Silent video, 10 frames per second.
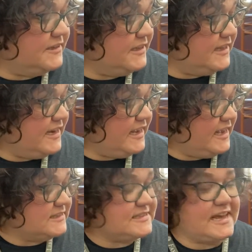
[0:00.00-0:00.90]
and then
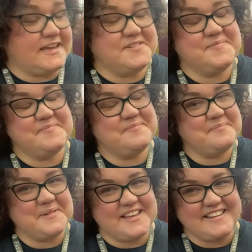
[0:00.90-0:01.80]
he said,
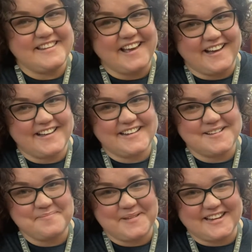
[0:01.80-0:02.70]
"But not
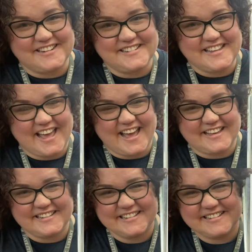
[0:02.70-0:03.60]
a better
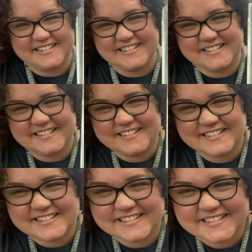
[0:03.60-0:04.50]
dad."
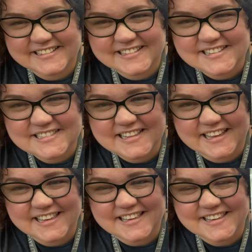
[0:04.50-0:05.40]
Isn't
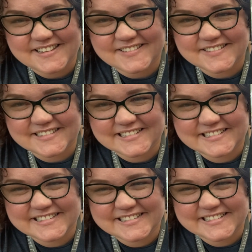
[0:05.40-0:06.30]
that cute?
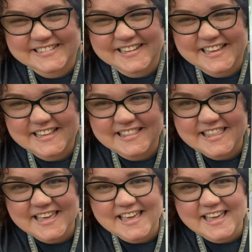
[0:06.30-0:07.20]

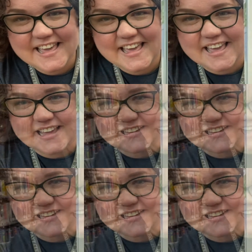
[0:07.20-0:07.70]
The end.